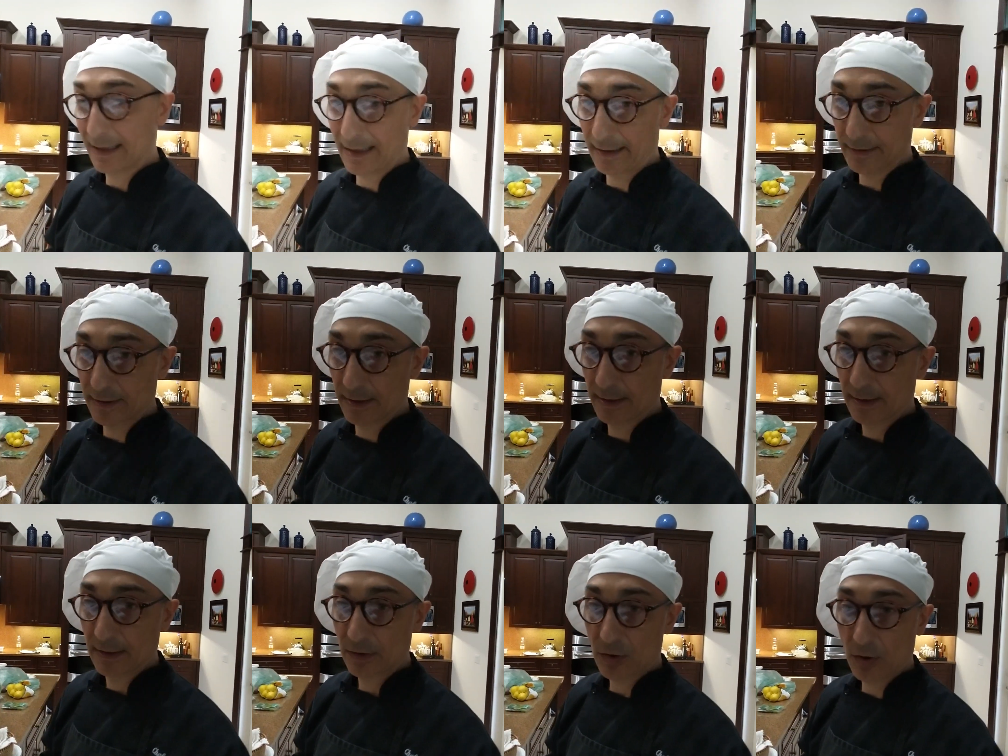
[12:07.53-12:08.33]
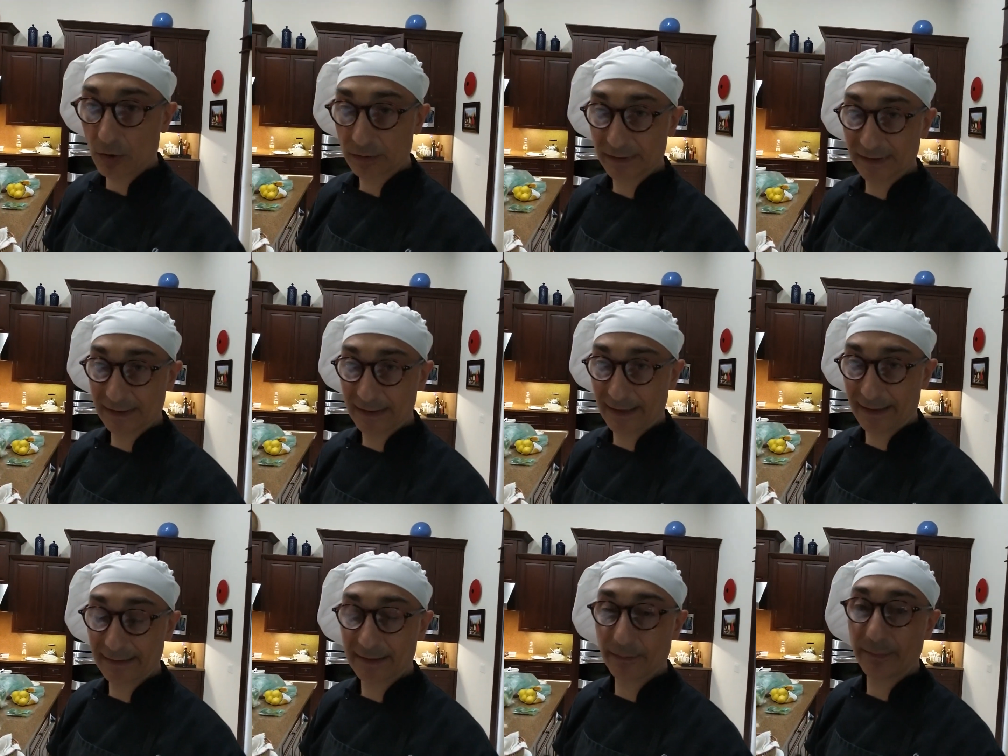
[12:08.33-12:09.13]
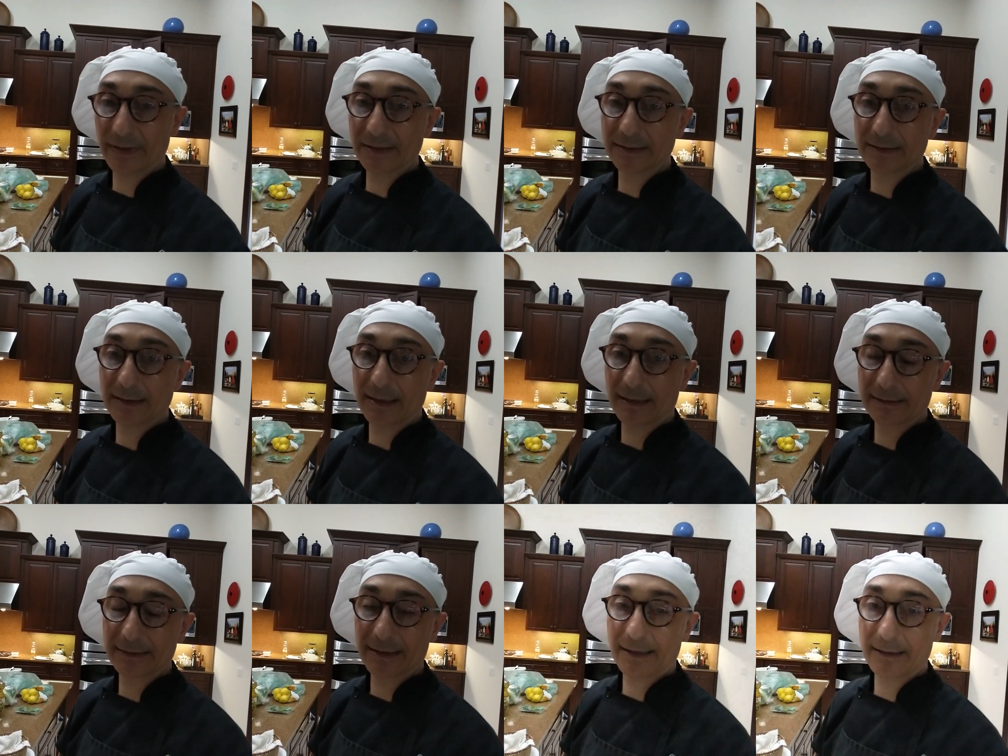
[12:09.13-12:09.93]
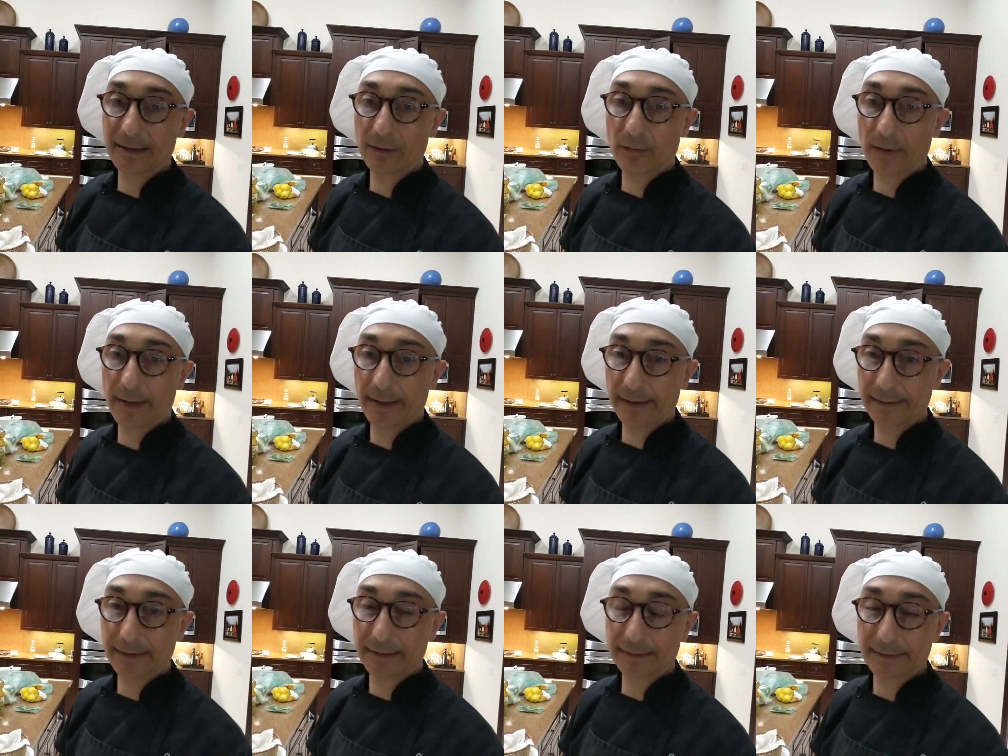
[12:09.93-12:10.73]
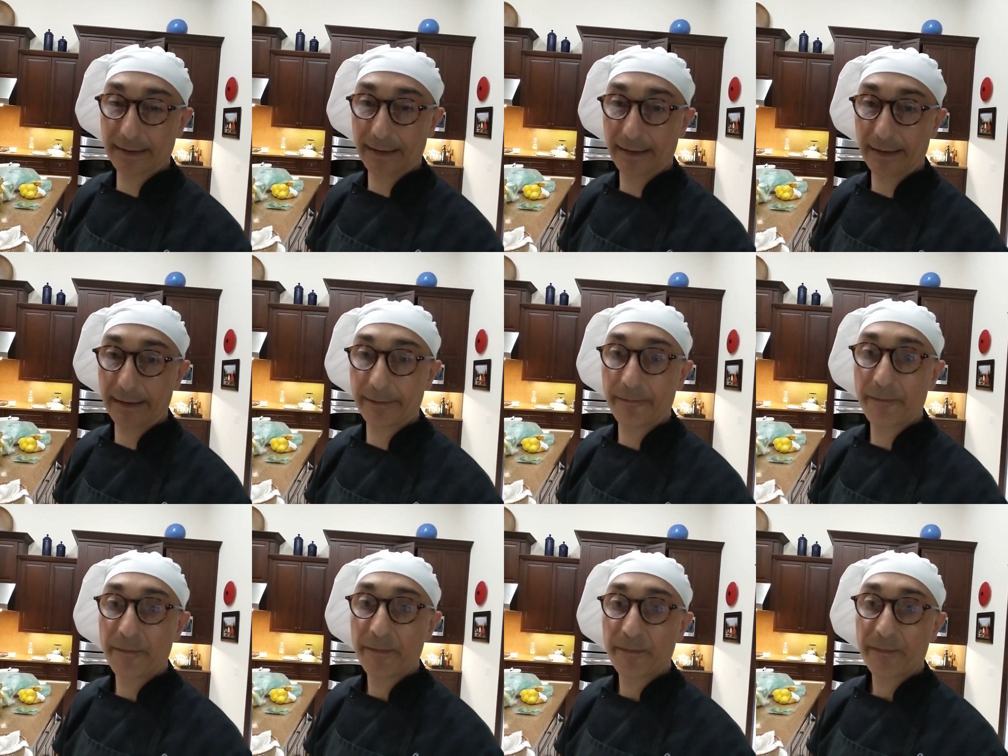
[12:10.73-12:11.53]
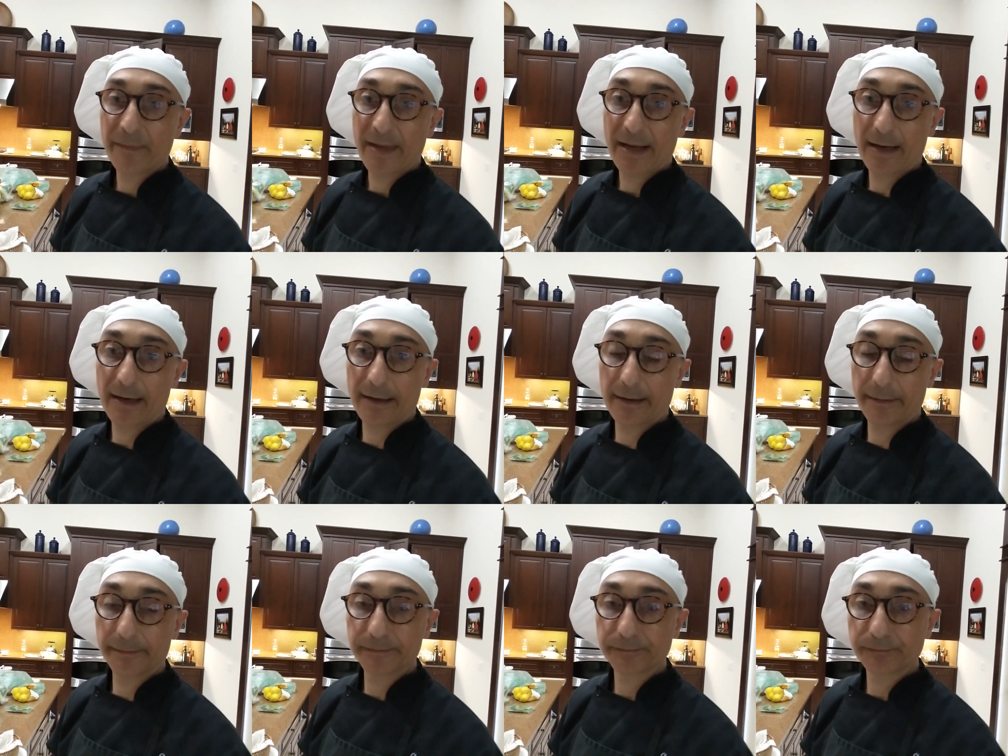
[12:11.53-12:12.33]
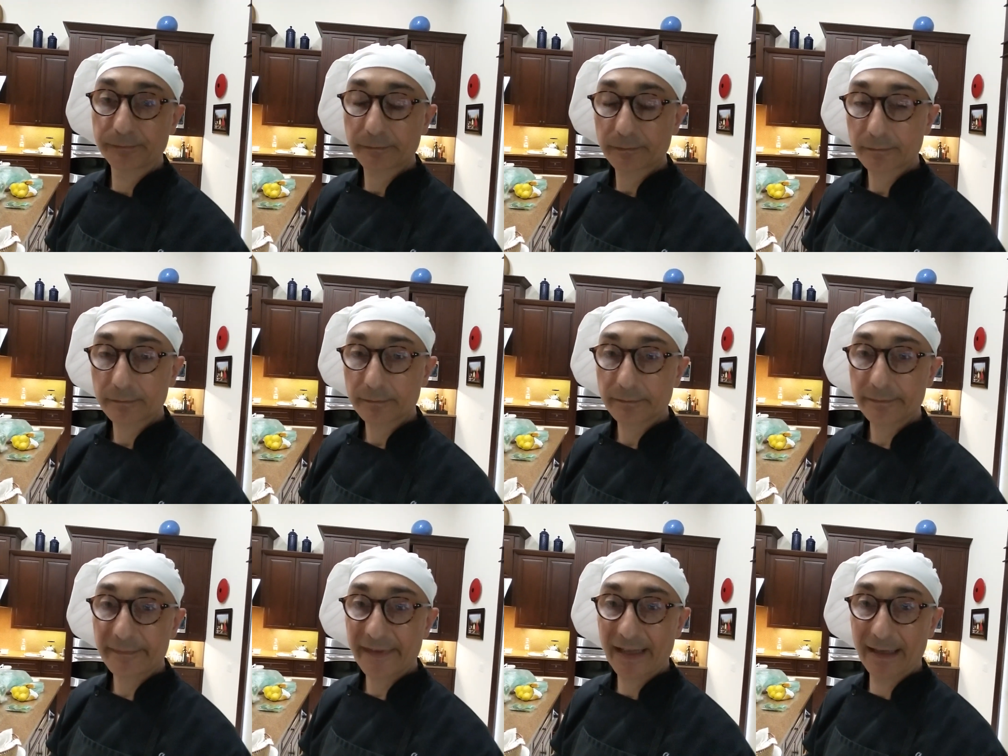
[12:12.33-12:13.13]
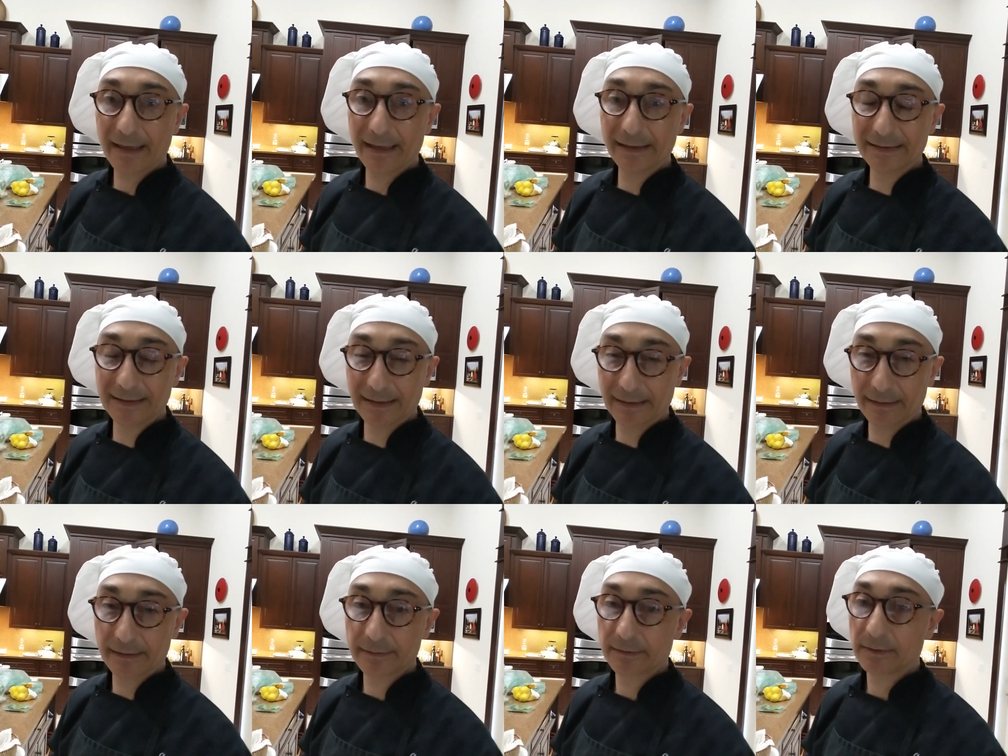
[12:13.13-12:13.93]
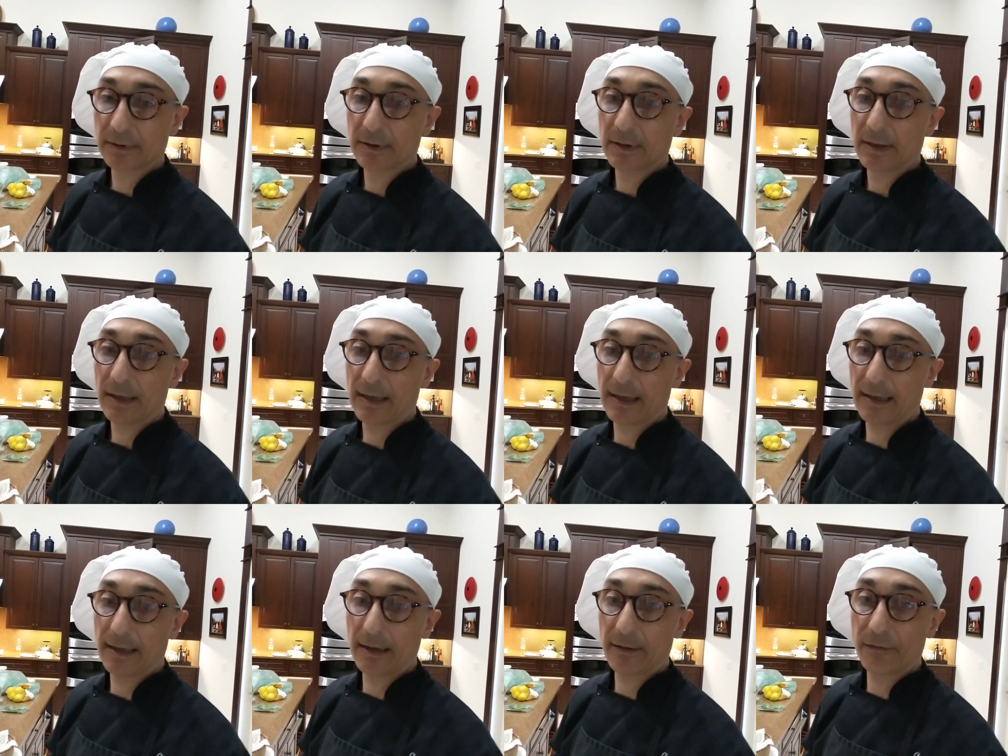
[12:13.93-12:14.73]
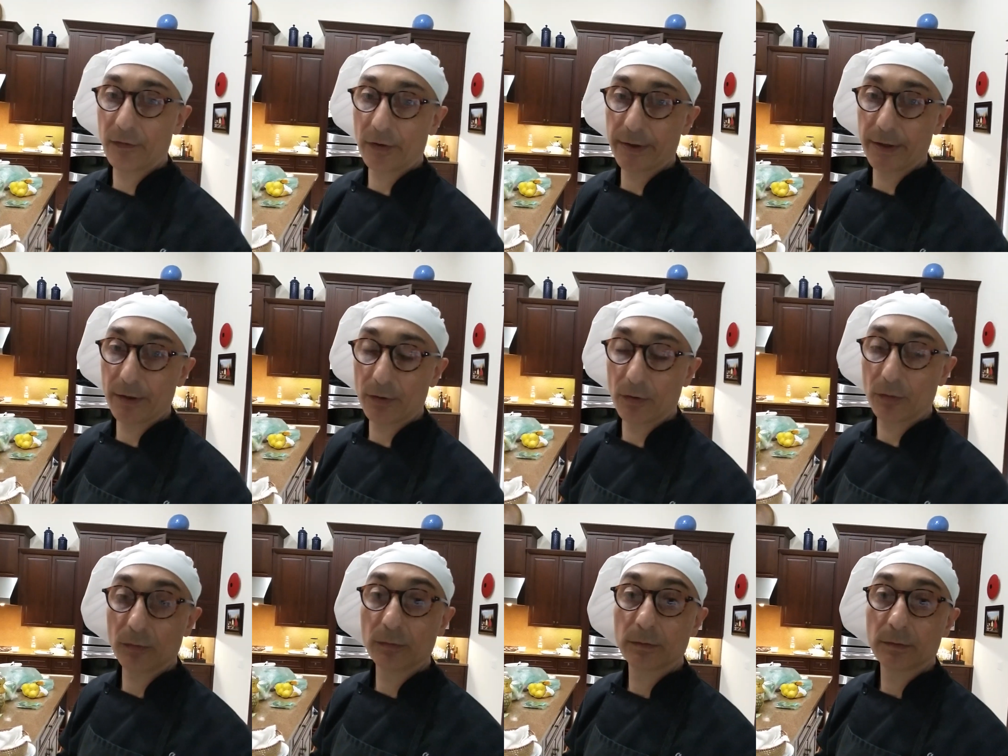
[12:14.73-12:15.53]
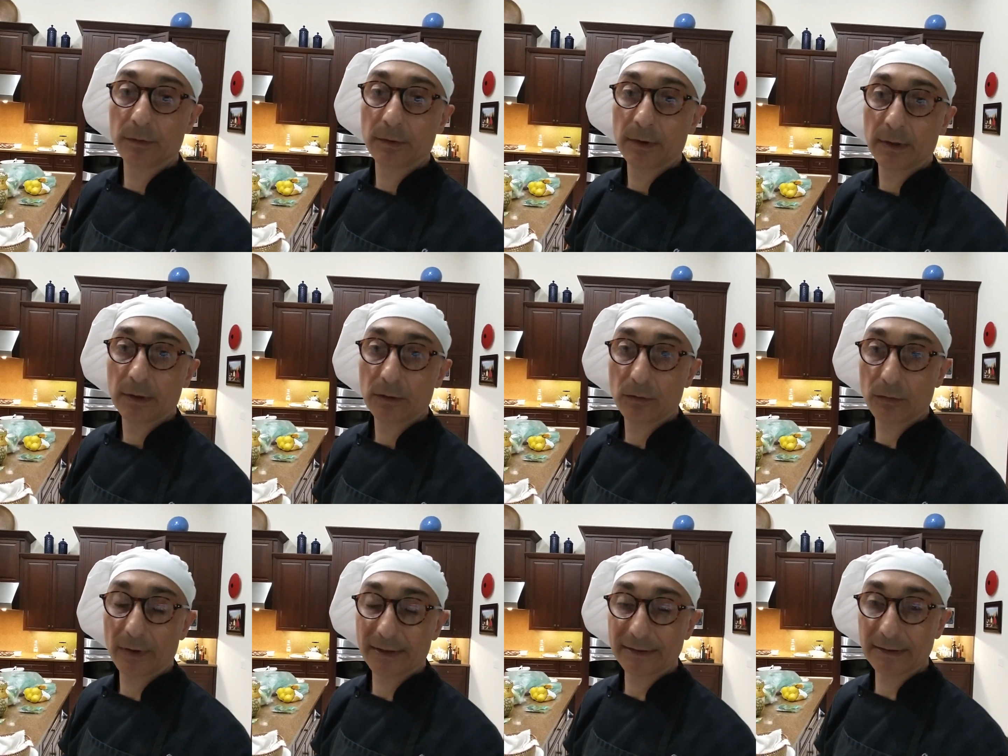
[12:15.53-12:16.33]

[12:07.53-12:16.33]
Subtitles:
lunch. So all these recipes are done in a way that they are easy for you to